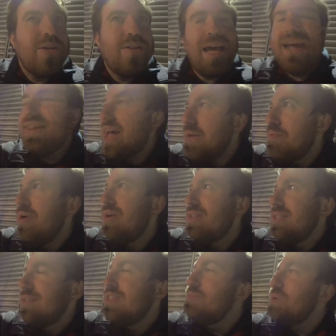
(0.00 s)
So that part
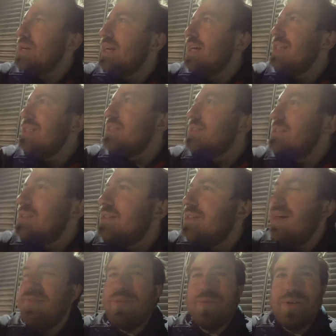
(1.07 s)
has at least been nice.
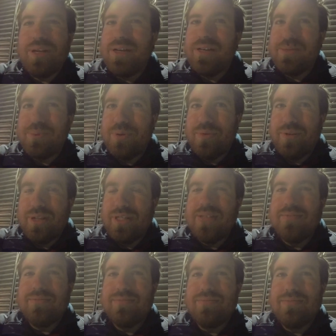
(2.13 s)
Everyone here has been really
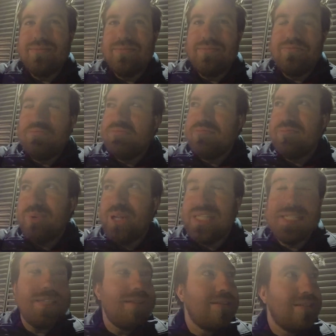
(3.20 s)

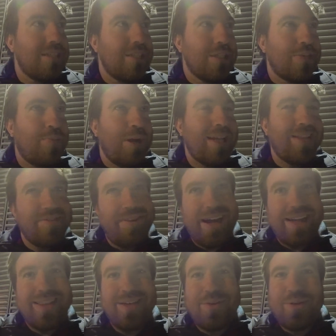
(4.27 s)
pleasant, despite the
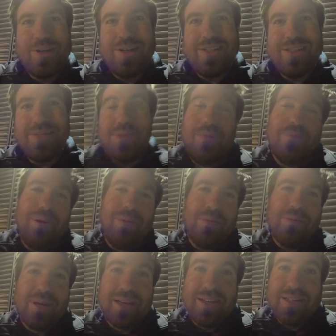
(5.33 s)
fact that we're all, maybe
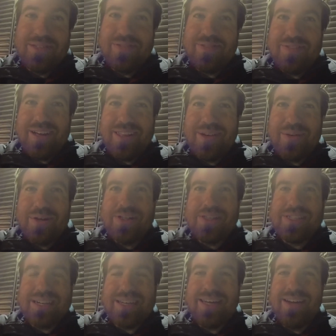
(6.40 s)
because of the fact that we're all
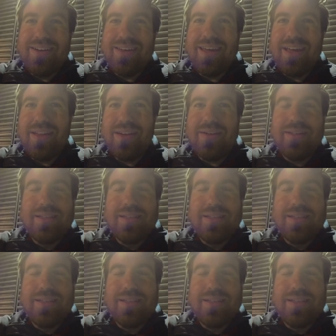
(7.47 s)
stuck here together.